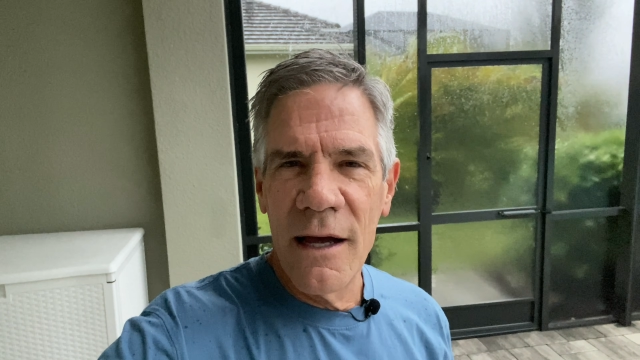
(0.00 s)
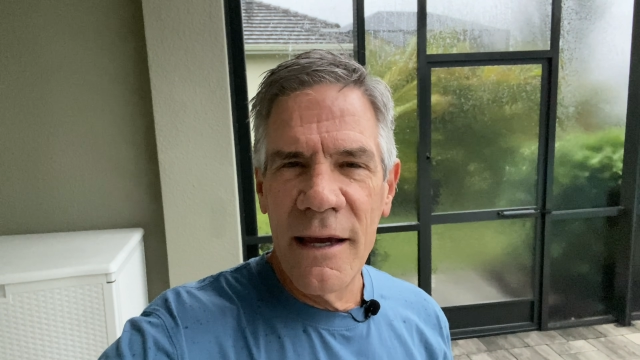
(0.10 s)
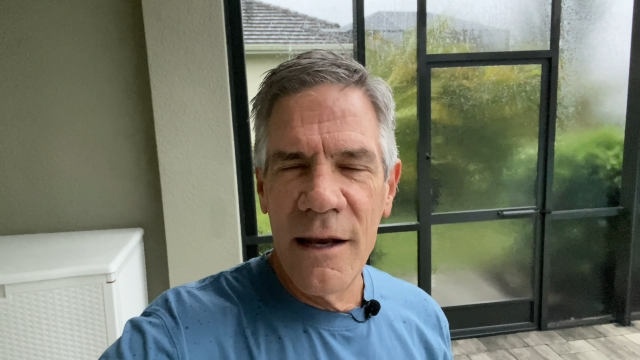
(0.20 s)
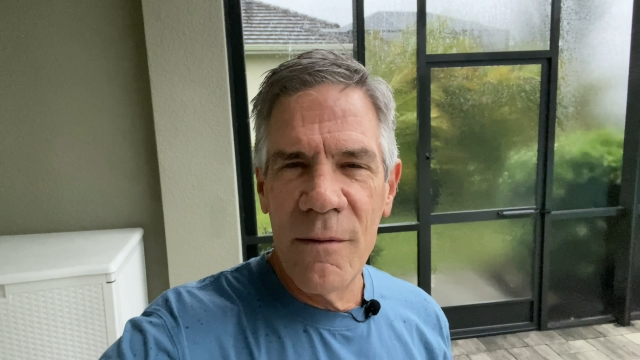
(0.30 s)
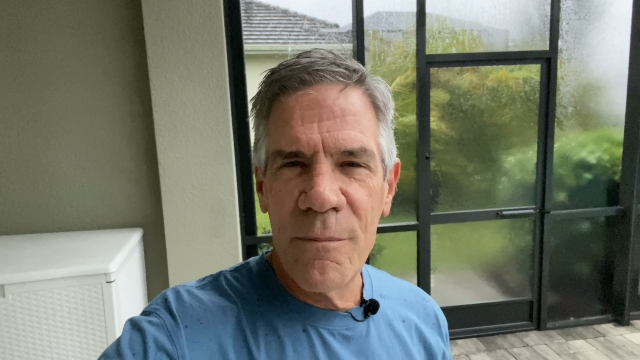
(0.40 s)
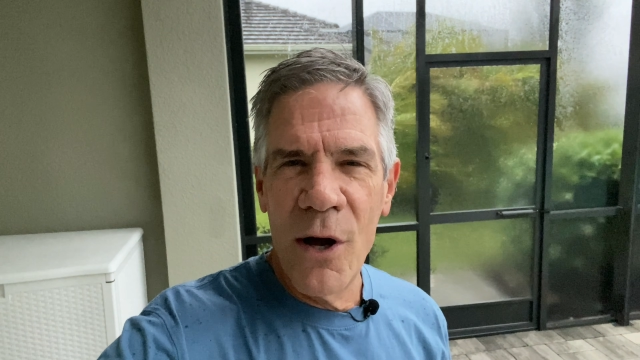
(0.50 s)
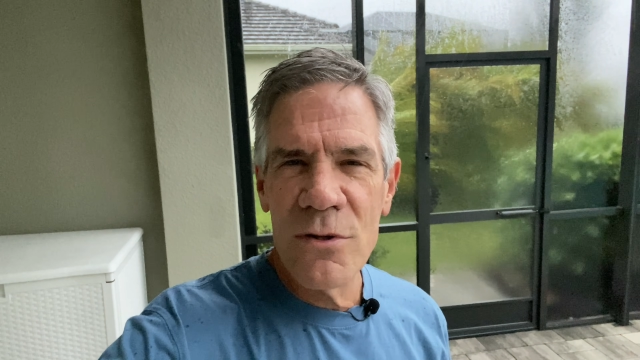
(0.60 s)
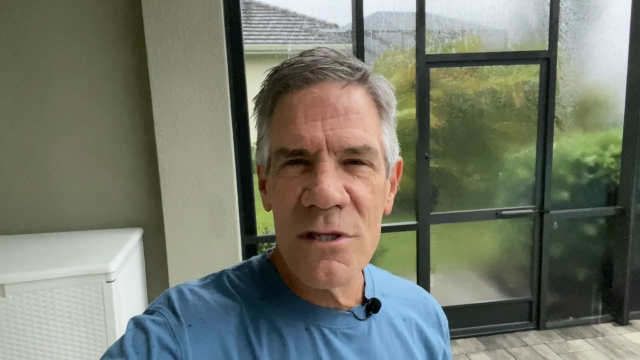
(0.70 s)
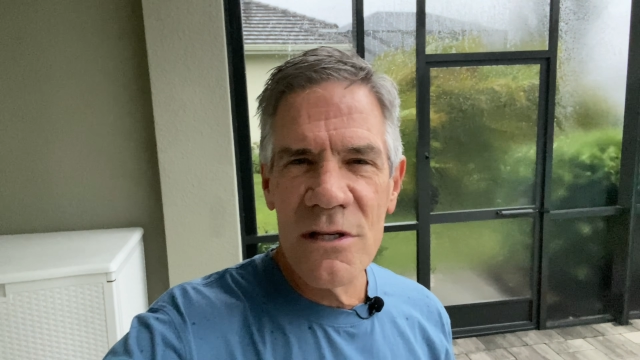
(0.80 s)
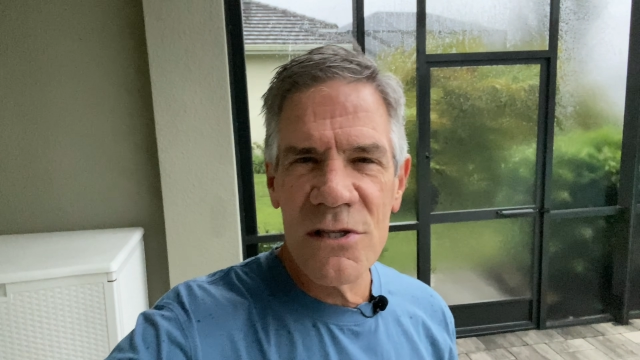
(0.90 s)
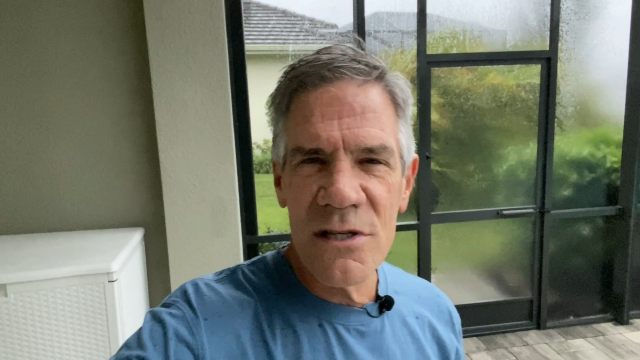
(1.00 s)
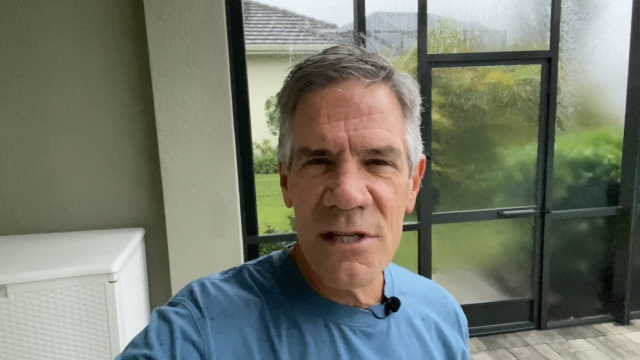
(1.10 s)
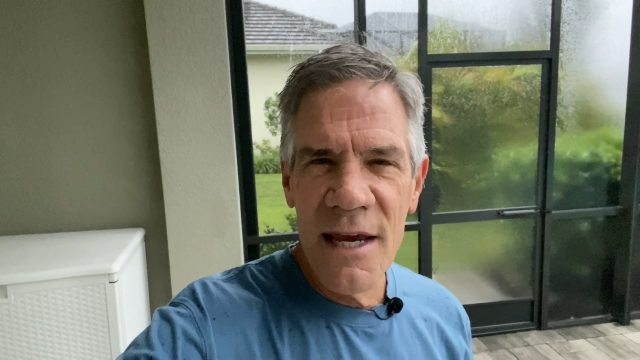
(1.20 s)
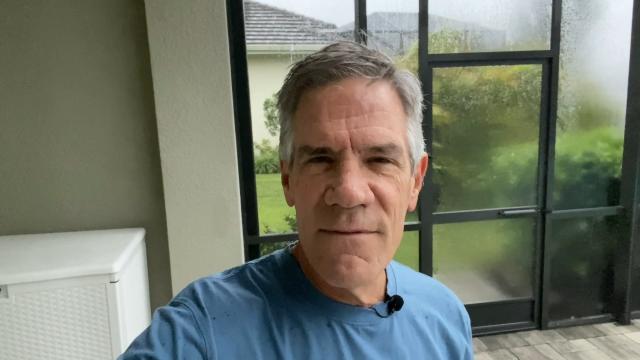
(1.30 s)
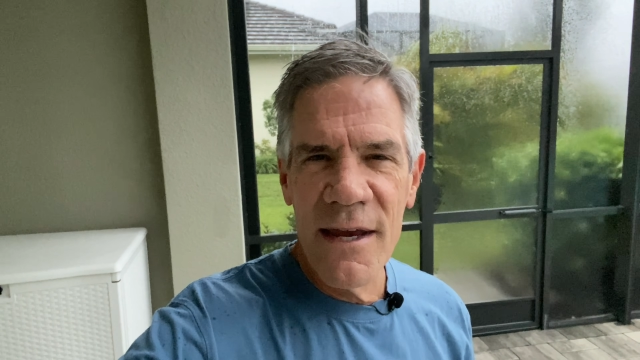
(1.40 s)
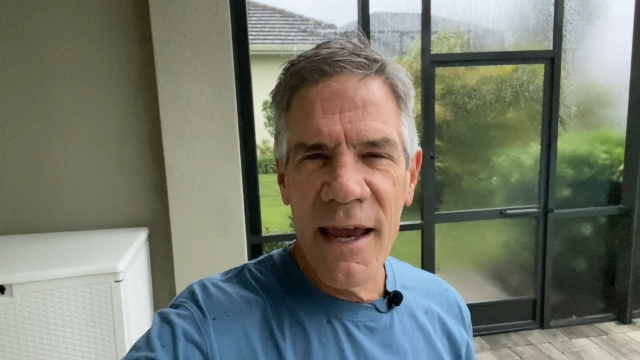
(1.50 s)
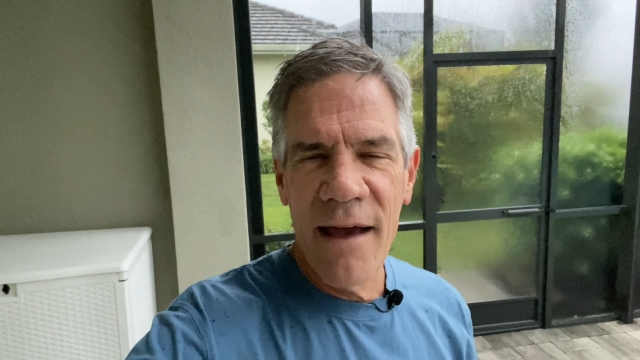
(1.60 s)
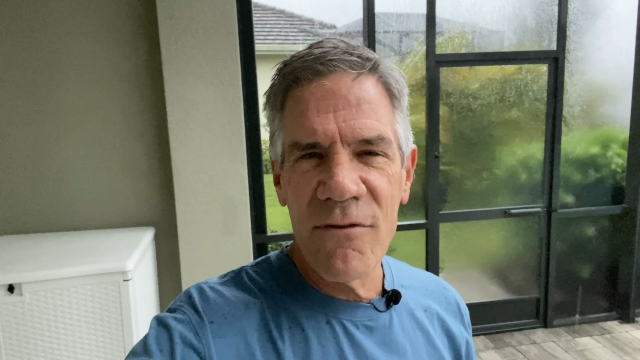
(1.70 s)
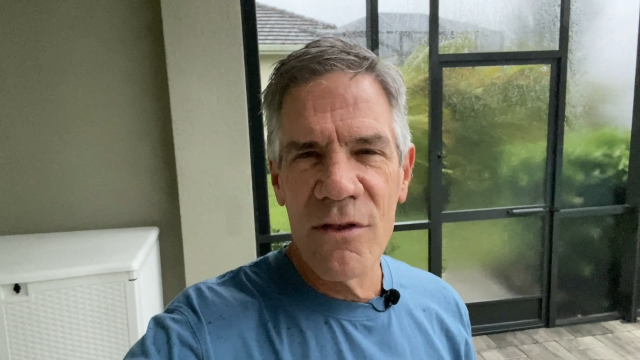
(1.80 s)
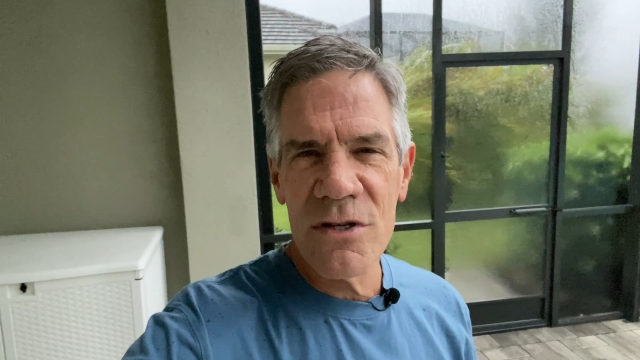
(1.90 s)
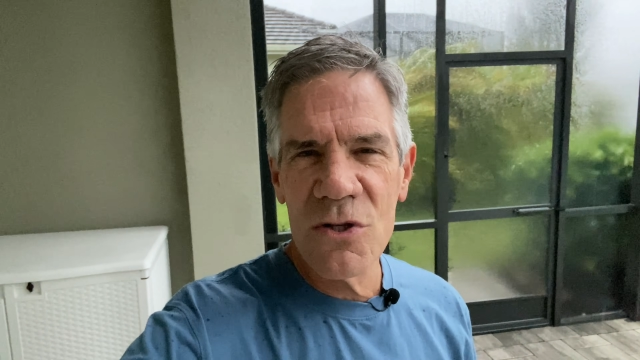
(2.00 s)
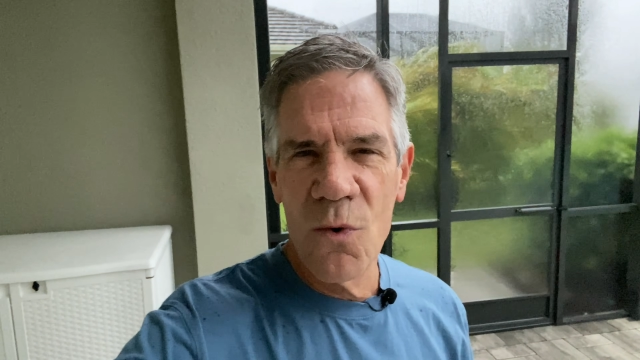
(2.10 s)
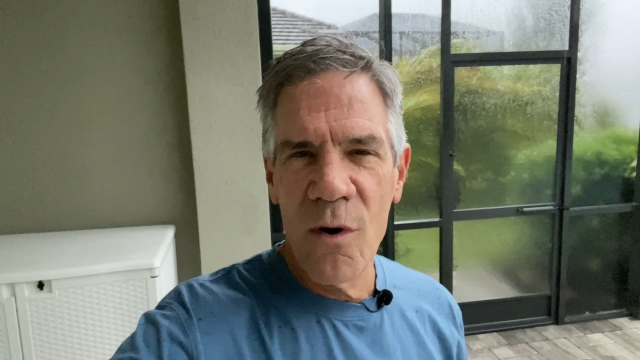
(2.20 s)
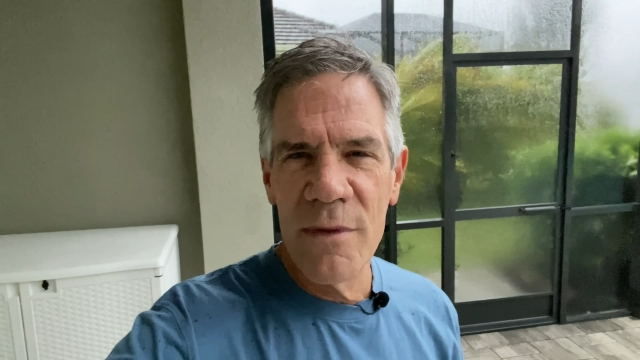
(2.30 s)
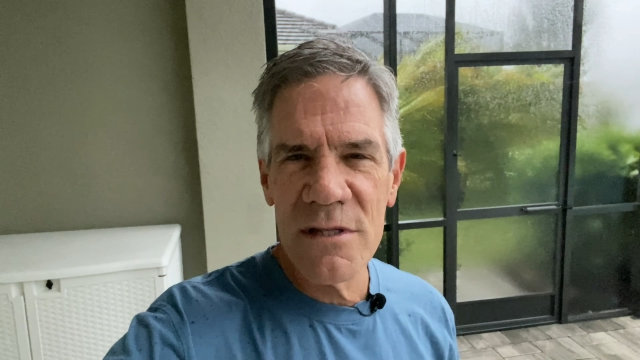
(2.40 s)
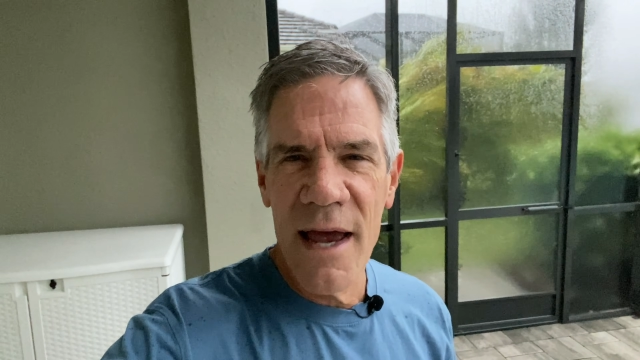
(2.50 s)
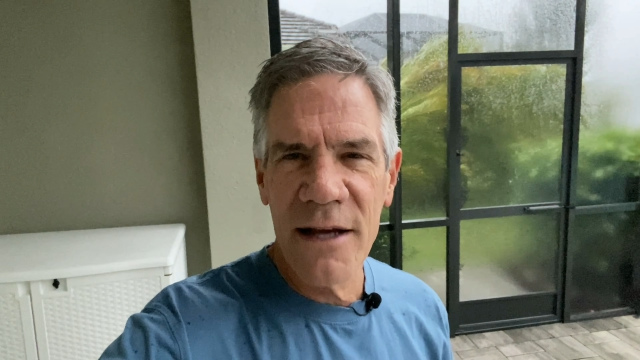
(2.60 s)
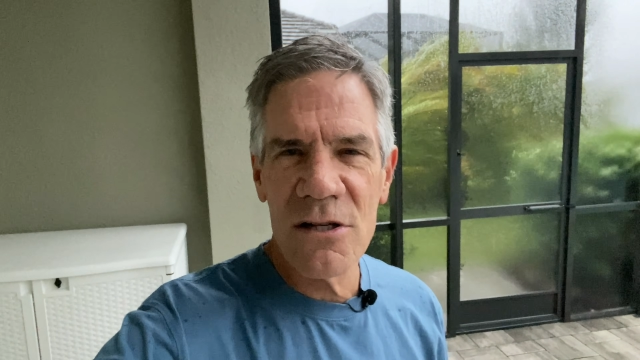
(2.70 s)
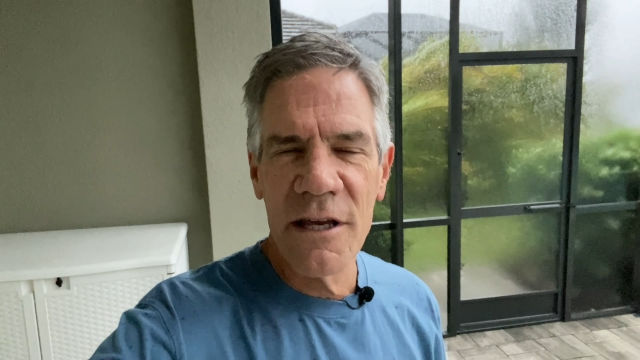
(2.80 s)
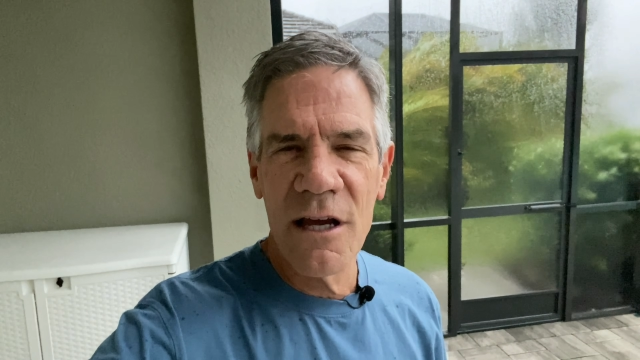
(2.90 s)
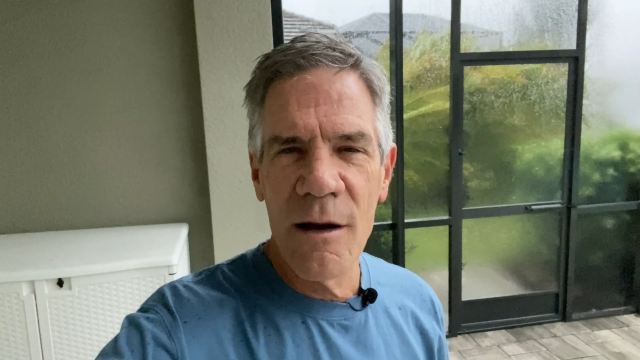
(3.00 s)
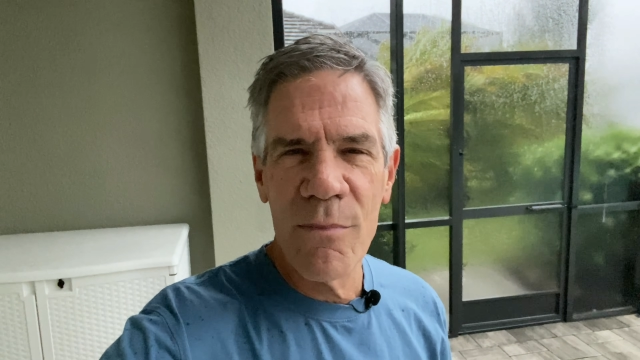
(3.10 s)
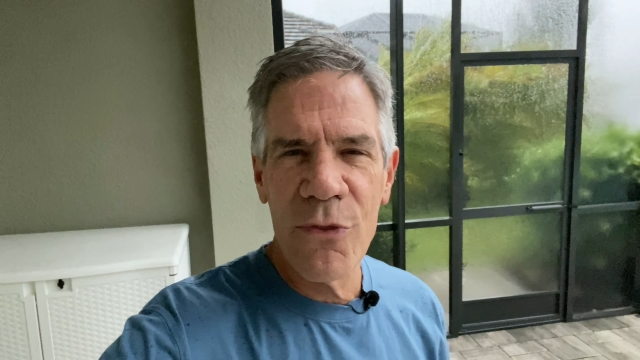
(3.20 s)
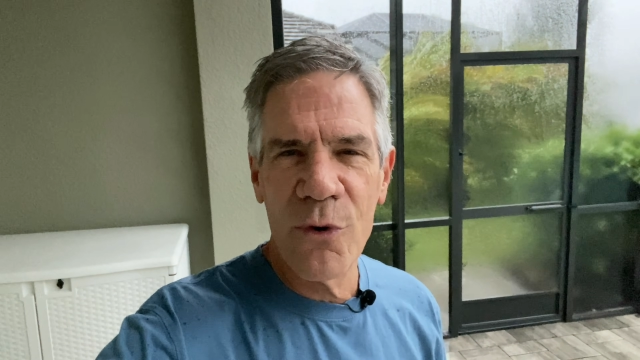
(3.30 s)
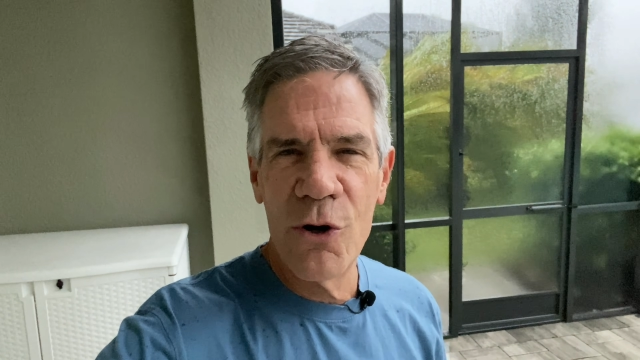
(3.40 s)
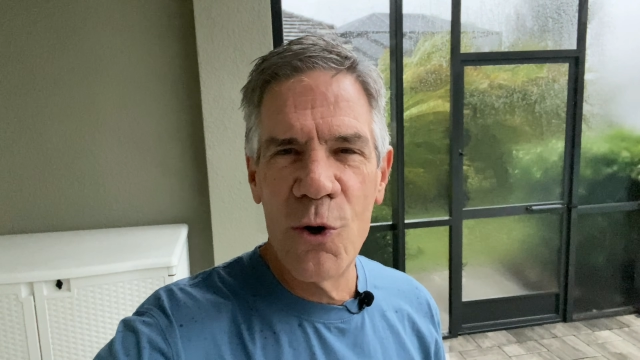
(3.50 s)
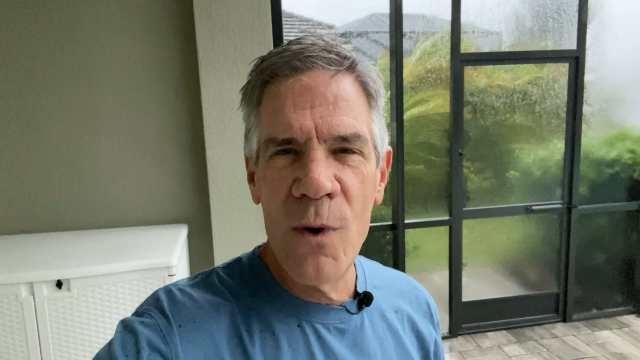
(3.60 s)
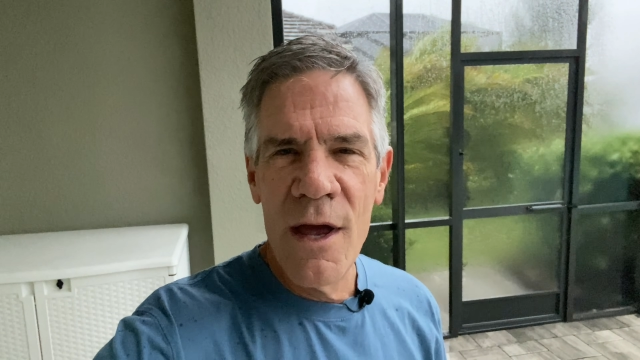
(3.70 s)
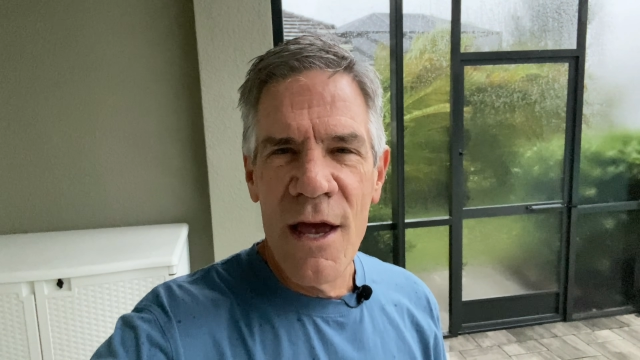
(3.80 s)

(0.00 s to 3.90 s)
and post this evening after the storm has actually come through.